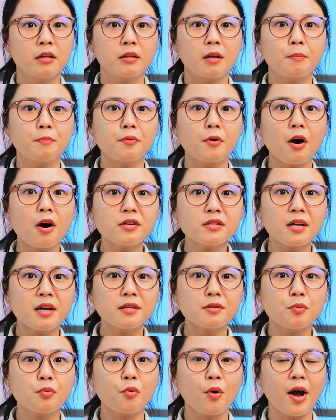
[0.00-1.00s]
The
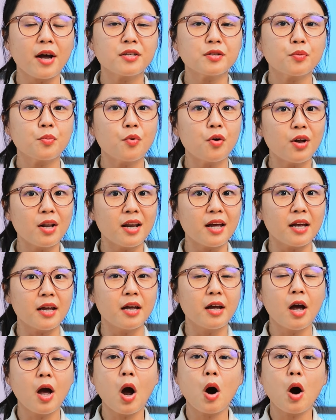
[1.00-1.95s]
process went smoothly.